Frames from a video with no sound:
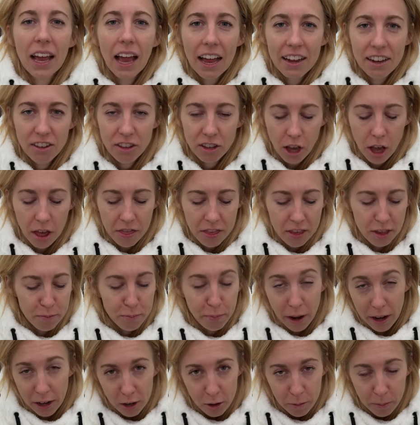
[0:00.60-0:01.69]
I just got this
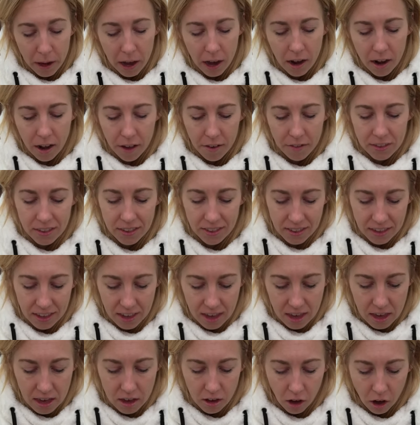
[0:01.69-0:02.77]
brand new pair of
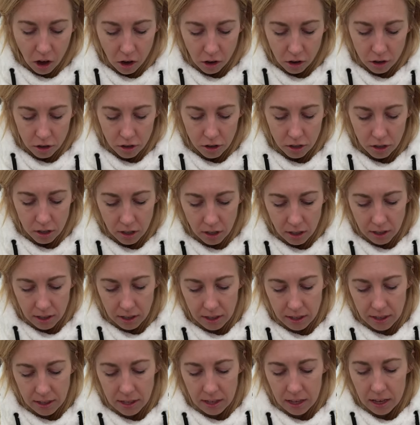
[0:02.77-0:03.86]
ski
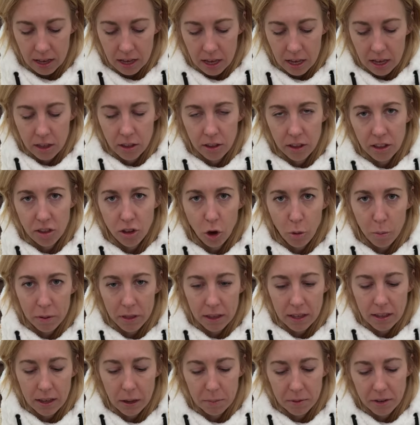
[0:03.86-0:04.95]
goggles. So let's open
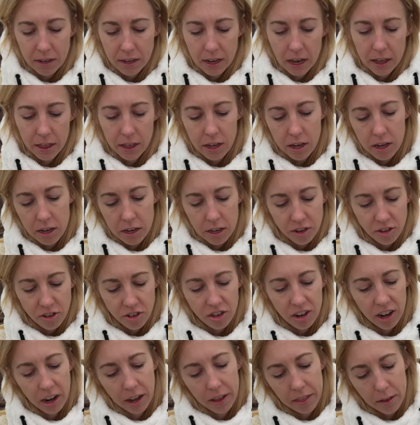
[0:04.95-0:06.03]
these up together and
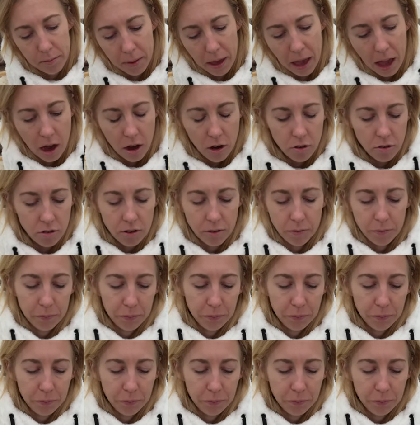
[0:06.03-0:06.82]
check them out.